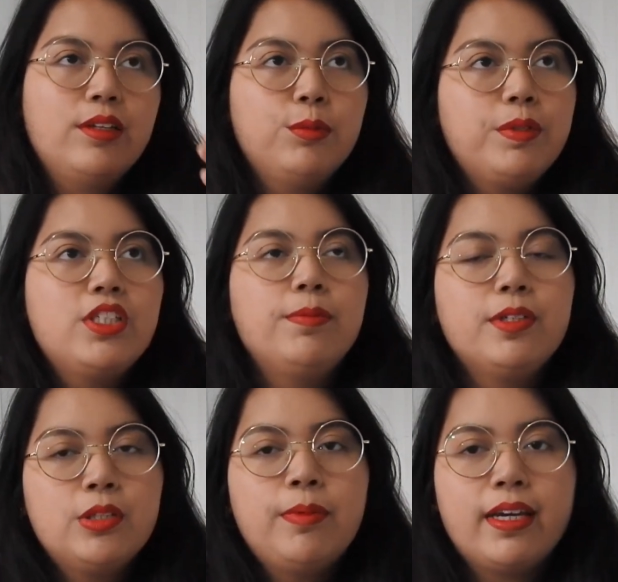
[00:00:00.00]
It would be
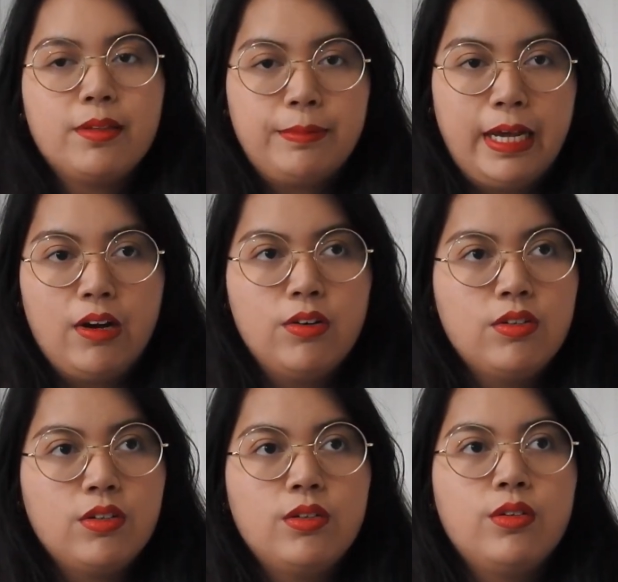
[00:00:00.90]
cheaper to buy them
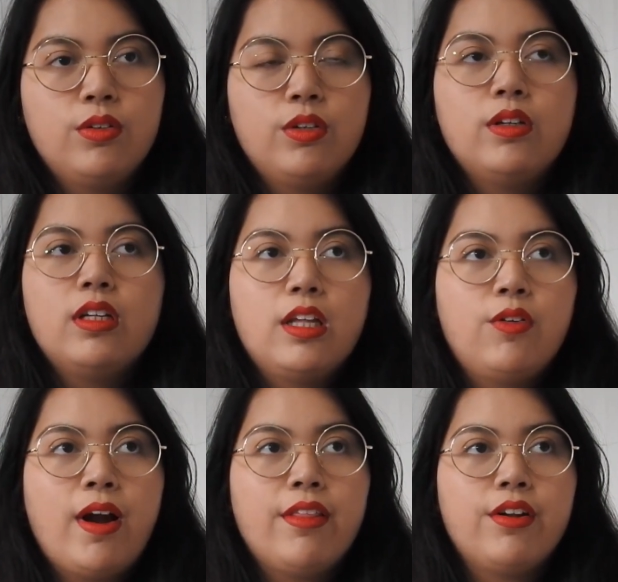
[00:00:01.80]
now
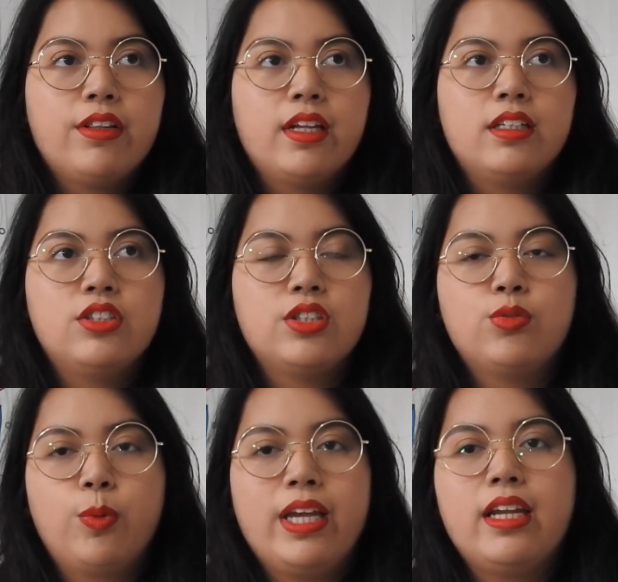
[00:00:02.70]
rather than
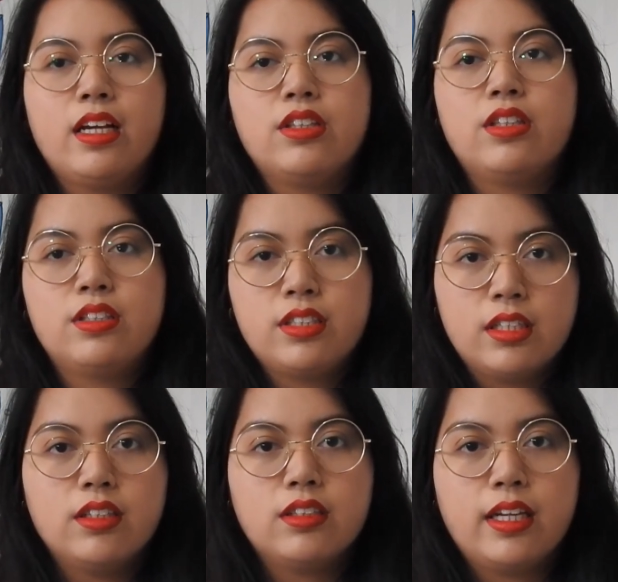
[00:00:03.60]
just waiting
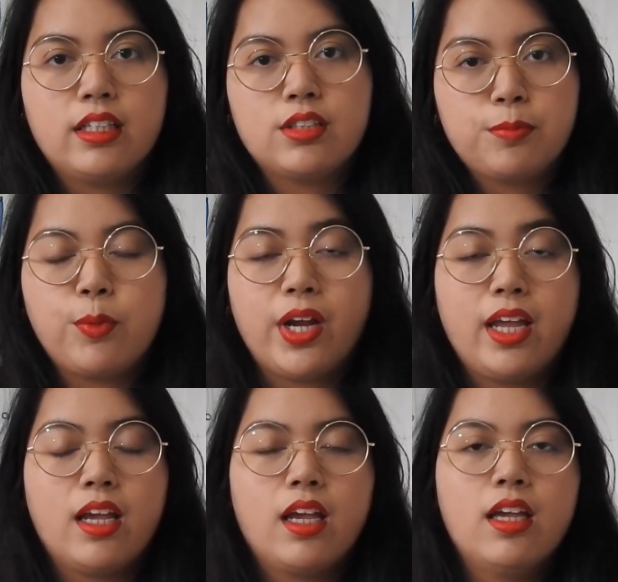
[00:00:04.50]
until like
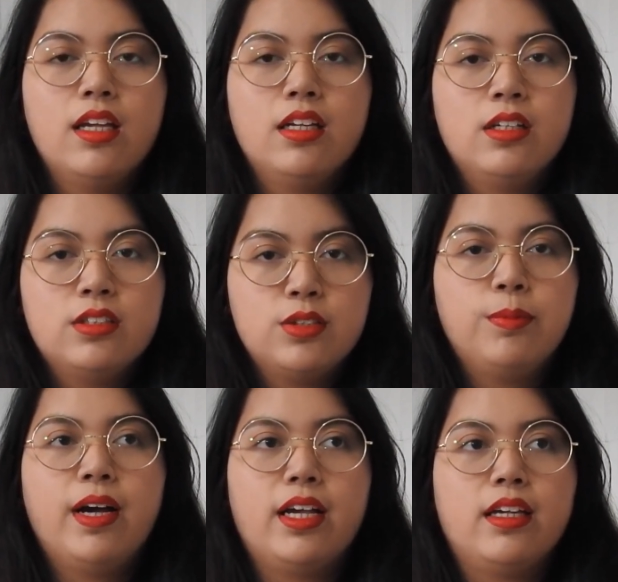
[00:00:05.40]
spring
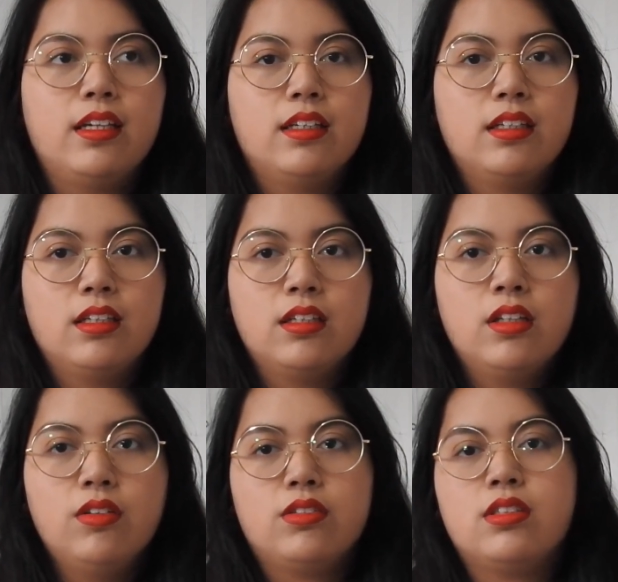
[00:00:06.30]
to buy
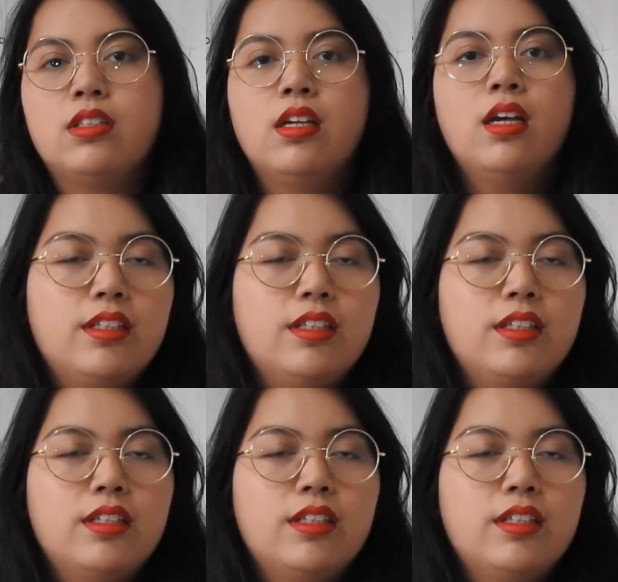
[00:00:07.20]
clothes.